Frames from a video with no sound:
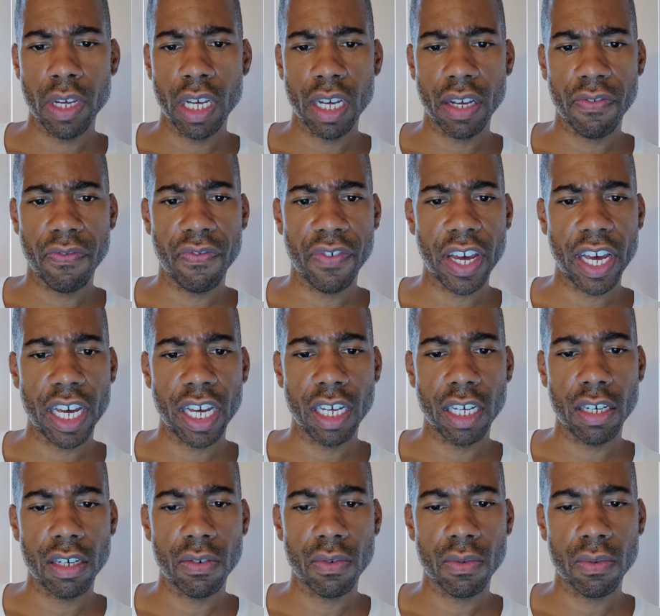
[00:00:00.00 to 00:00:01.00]
being
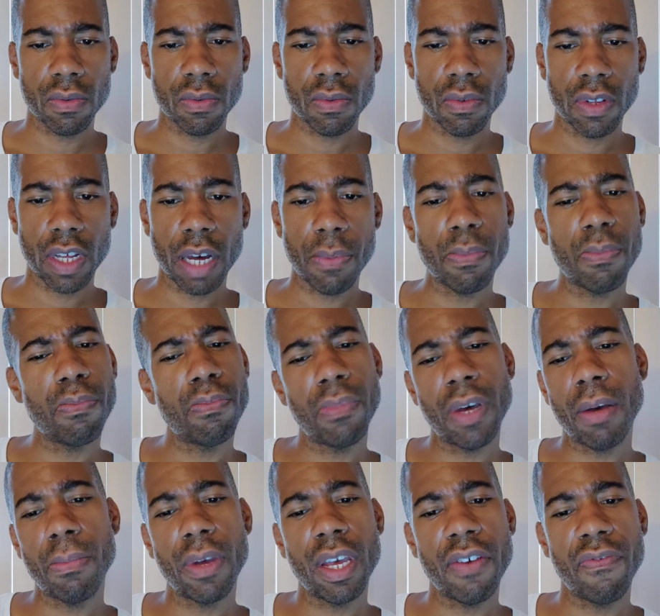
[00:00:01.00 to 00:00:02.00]
fake. Uh,
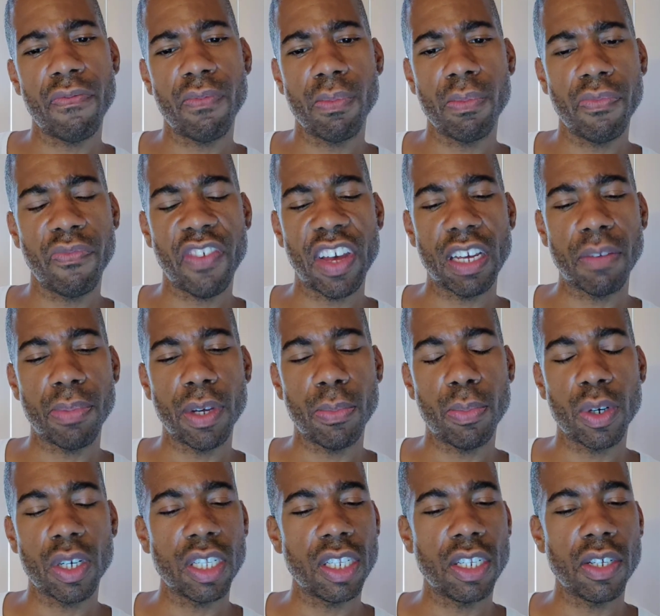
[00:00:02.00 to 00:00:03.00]
maybe if fake
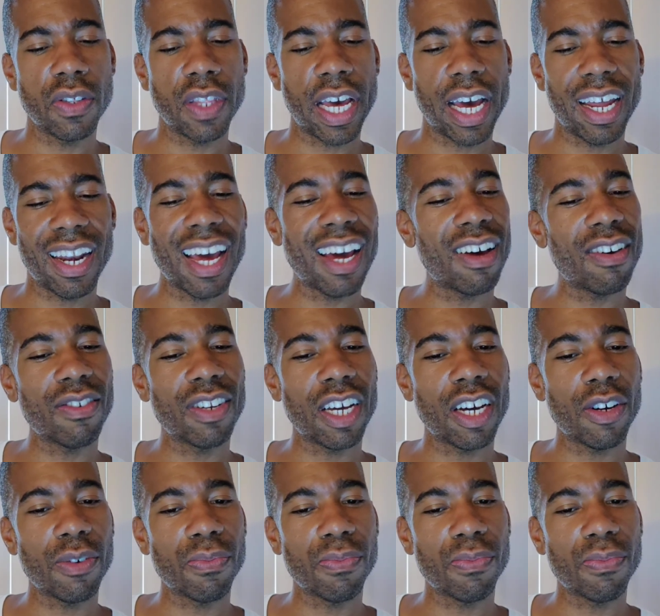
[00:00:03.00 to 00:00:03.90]
people could do that. I don't